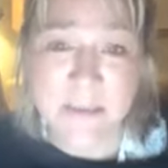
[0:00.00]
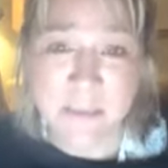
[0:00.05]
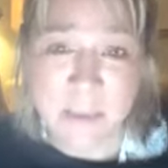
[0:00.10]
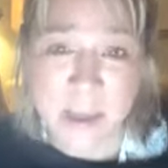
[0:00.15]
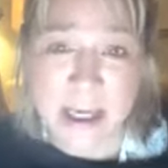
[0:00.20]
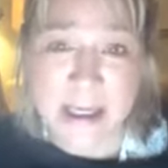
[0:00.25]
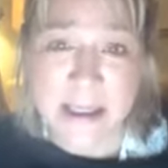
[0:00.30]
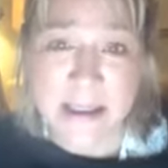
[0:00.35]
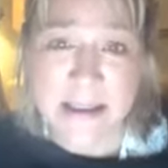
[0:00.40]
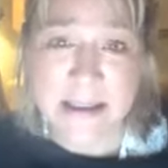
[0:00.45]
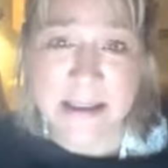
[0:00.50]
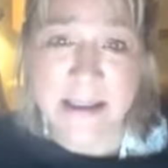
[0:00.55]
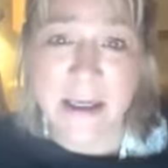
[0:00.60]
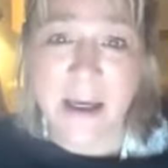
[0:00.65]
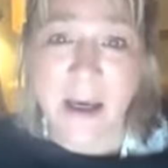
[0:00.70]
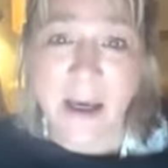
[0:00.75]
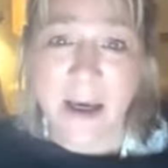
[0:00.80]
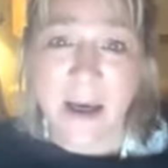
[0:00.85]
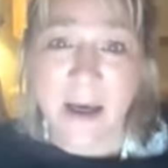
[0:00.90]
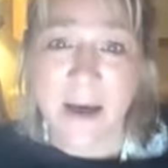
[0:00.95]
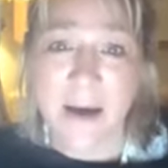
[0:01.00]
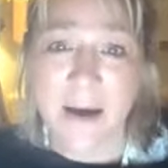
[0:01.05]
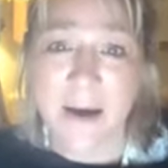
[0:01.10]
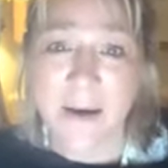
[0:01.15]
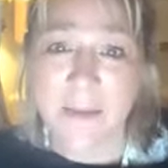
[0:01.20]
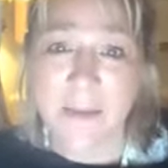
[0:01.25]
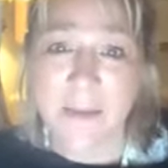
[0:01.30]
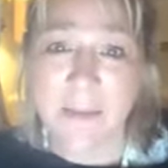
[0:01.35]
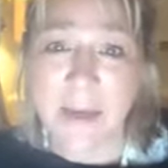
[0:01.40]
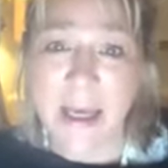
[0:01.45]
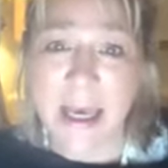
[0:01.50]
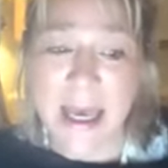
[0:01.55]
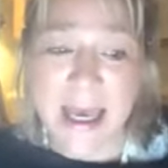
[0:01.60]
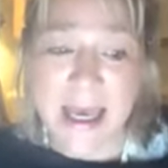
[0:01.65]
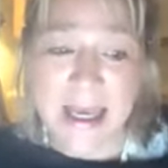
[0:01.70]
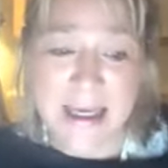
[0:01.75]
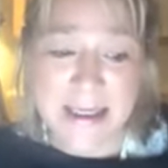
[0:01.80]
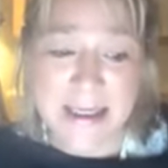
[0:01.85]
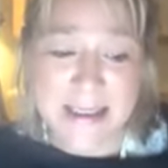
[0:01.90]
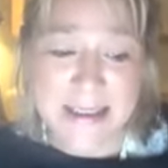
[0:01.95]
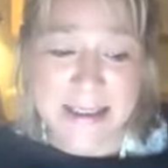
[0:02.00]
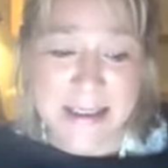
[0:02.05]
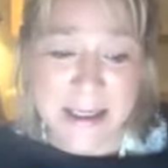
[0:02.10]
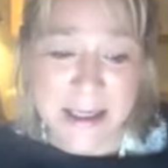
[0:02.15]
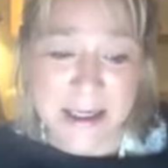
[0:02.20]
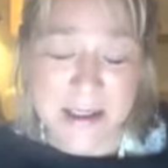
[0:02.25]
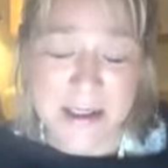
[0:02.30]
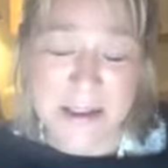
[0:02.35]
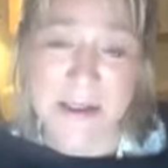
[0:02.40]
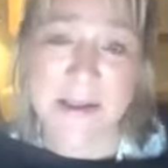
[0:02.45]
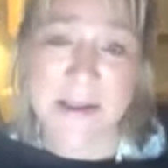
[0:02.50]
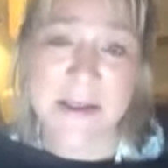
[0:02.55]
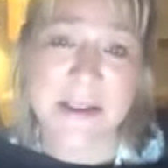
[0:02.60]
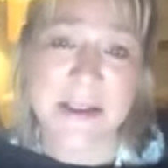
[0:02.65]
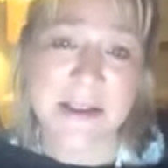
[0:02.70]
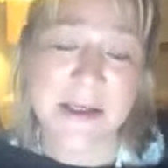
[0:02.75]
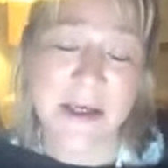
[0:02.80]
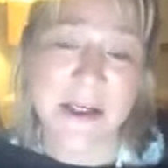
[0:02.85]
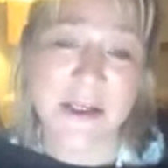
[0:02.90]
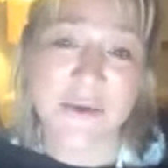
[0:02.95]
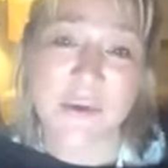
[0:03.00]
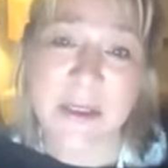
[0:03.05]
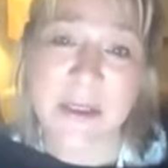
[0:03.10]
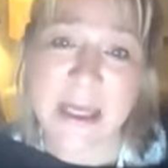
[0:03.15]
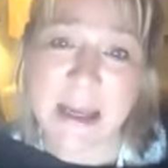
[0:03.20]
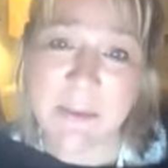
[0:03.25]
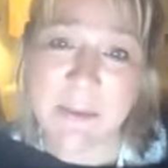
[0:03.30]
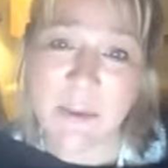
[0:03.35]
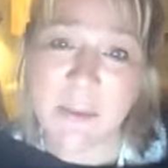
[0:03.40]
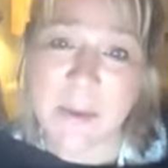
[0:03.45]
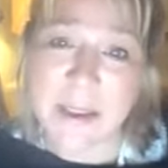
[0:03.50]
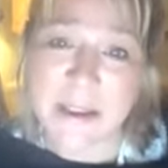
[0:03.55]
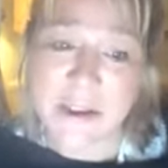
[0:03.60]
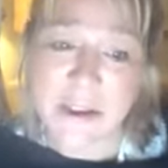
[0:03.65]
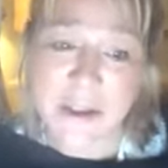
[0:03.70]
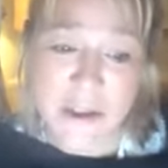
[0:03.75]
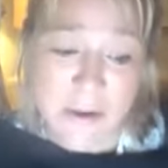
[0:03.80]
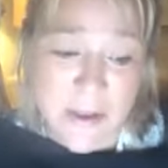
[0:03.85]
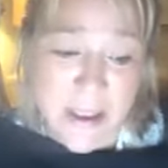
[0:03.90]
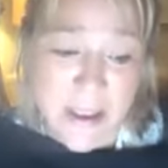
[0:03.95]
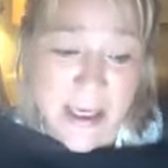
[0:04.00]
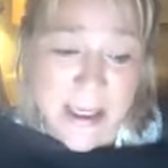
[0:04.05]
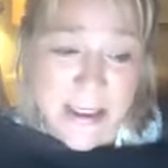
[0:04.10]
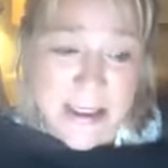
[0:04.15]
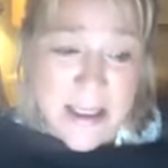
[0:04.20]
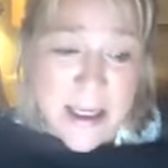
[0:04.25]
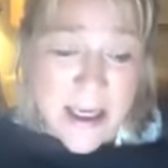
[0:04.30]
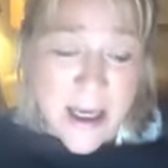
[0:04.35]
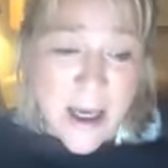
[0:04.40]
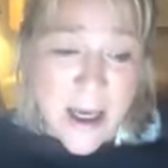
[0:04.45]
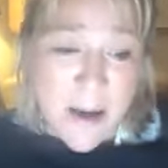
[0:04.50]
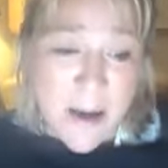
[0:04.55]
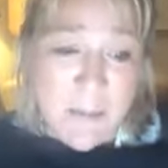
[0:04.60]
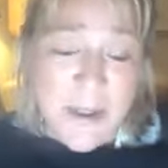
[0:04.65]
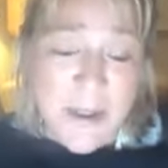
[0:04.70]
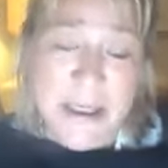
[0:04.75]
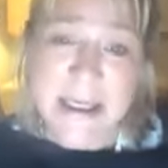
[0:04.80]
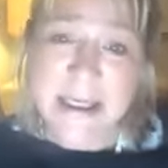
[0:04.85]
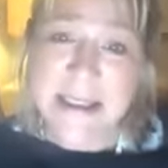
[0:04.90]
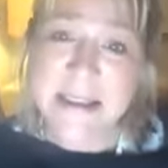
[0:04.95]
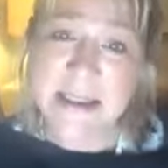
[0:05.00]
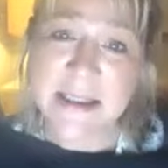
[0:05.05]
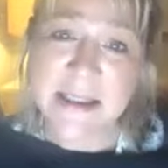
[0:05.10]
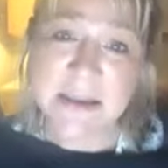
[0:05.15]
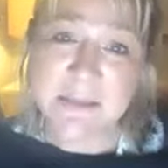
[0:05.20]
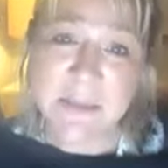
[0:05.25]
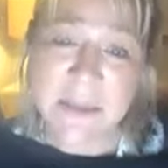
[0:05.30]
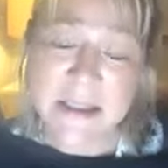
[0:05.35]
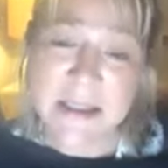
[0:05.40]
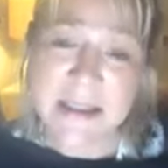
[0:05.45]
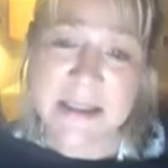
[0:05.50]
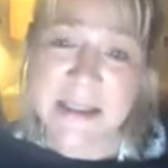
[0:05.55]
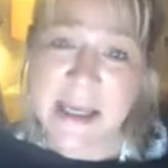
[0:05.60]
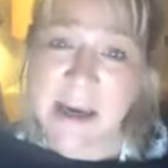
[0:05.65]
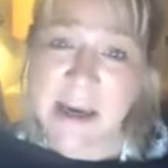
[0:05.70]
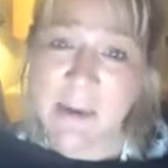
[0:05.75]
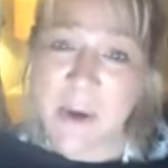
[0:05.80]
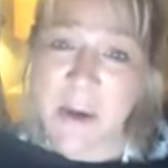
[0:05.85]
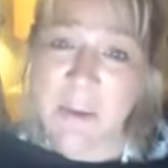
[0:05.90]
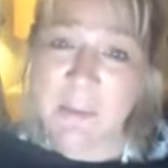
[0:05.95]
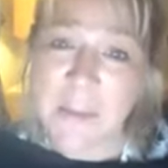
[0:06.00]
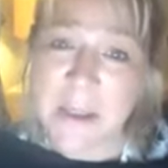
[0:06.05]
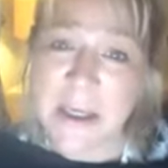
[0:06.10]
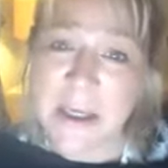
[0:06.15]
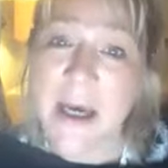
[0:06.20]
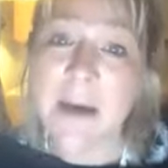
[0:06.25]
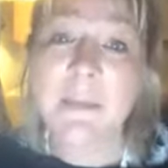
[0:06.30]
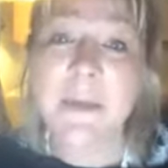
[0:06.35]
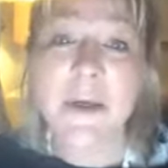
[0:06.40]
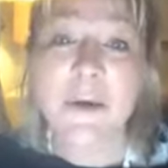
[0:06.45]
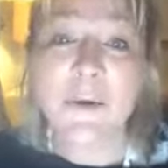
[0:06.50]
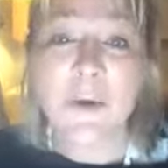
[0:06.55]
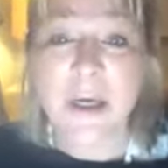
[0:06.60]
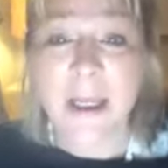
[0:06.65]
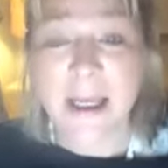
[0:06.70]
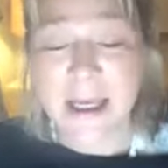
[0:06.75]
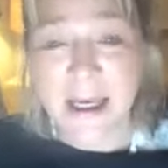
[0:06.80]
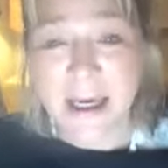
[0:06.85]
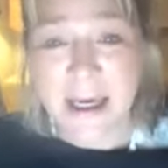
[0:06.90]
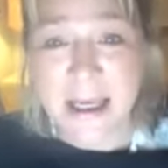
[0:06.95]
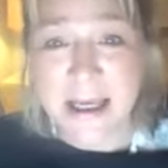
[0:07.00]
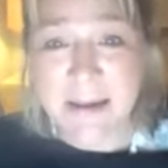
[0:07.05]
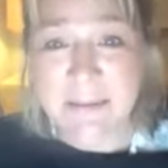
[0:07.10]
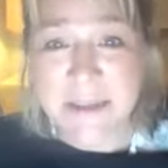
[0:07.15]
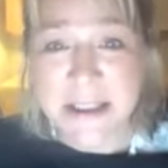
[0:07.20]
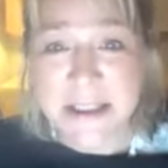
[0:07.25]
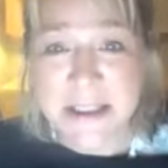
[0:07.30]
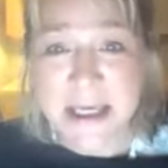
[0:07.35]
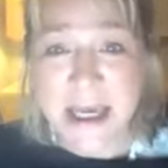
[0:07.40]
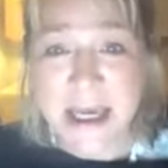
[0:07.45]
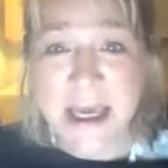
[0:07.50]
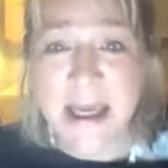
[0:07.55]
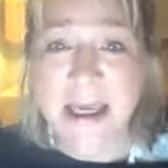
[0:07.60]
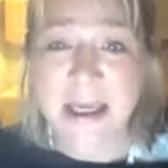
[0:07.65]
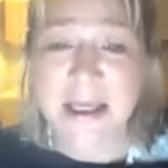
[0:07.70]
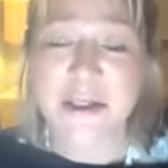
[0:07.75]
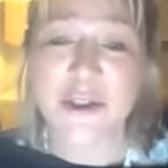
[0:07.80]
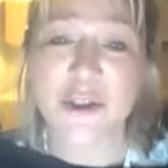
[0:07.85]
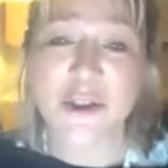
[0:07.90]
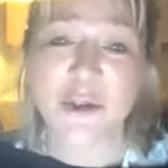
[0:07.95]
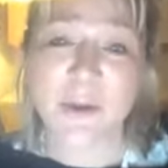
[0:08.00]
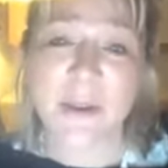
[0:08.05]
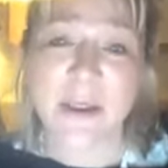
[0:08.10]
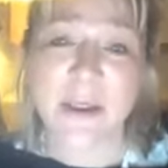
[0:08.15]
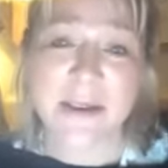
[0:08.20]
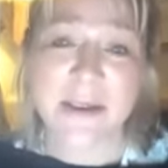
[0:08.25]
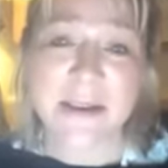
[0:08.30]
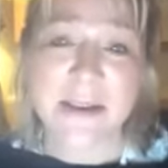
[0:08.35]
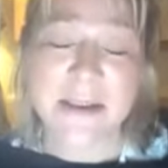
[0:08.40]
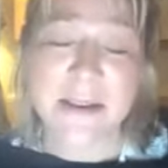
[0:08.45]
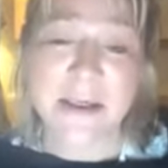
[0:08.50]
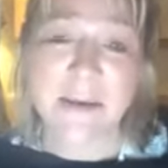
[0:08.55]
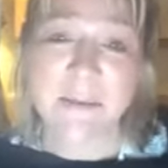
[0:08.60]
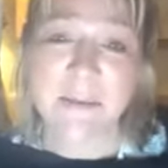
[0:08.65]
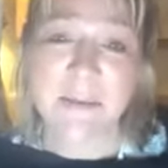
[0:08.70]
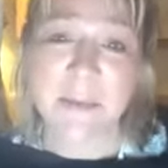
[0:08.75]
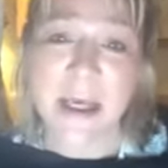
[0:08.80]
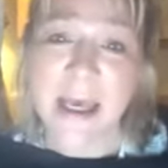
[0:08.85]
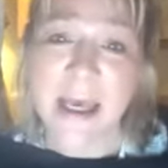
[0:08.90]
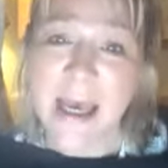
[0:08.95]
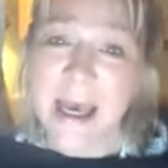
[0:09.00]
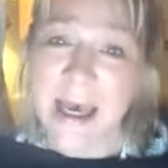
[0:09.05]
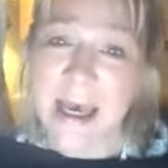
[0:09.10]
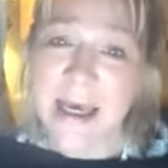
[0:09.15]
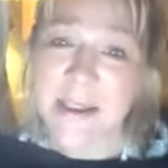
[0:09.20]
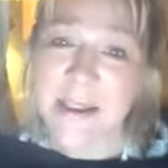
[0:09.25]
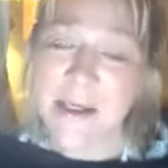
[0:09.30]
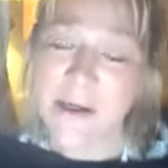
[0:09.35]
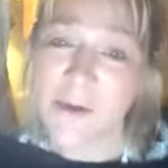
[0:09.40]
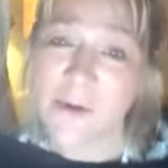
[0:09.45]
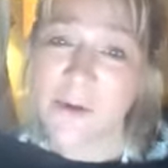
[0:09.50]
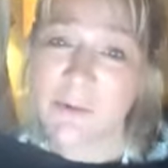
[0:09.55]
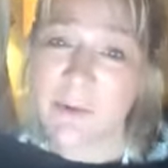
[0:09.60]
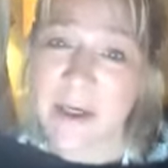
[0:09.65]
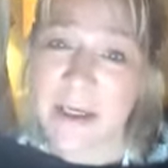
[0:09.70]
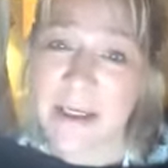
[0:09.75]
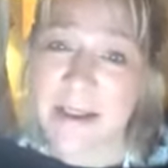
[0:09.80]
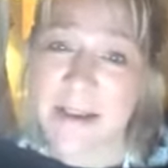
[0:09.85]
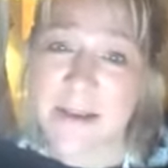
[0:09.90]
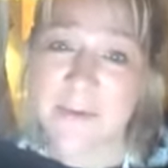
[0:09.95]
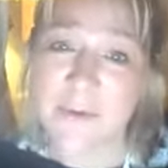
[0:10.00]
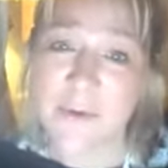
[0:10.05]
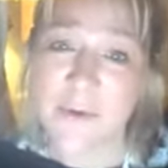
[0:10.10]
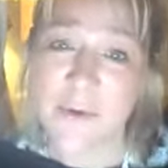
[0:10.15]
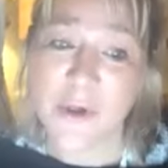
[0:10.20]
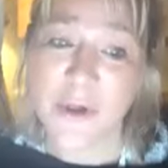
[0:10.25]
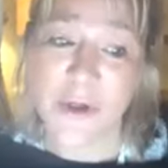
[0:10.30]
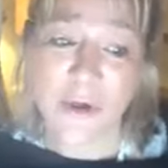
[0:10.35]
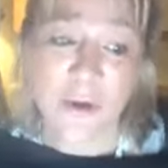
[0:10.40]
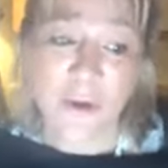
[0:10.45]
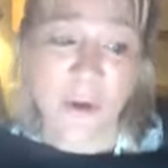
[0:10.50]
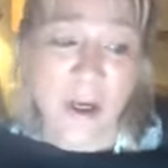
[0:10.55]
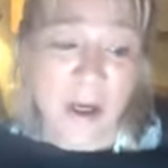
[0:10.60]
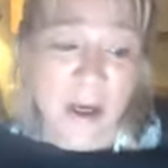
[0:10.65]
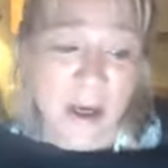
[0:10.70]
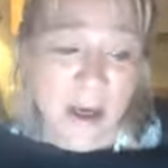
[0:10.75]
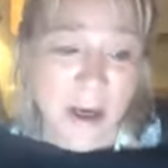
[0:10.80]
space. So this is going to enable me to do that. But it doesn't mean to say I won't be coming on like I am today and doing some ad hoc readings for you